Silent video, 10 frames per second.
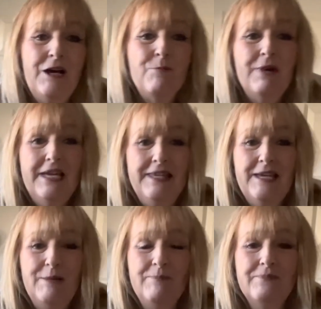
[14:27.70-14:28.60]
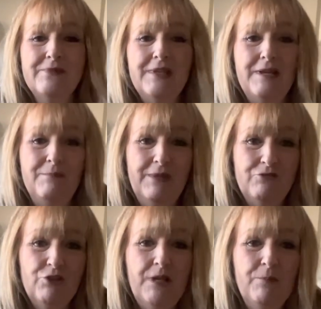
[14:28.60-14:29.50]
My um, my
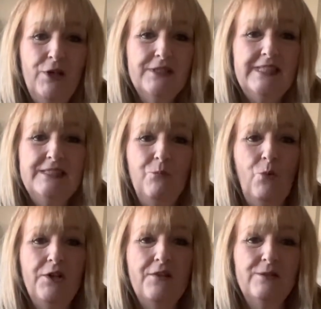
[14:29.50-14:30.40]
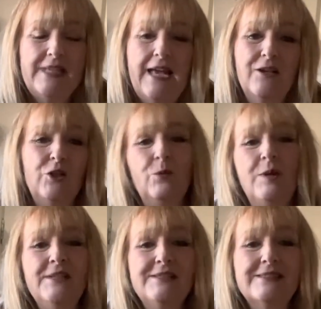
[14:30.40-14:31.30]
tripod isn't one of those angle
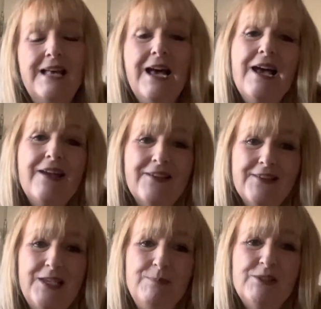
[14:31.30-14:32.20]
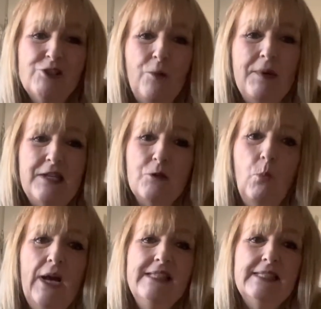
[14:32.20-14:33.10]
ones. I got to keep stopping and
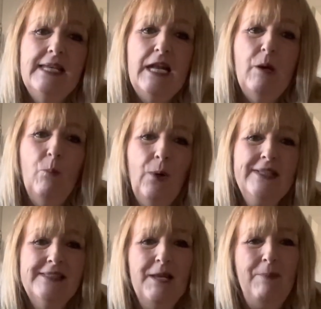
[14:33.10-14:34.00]
winding it up and winding it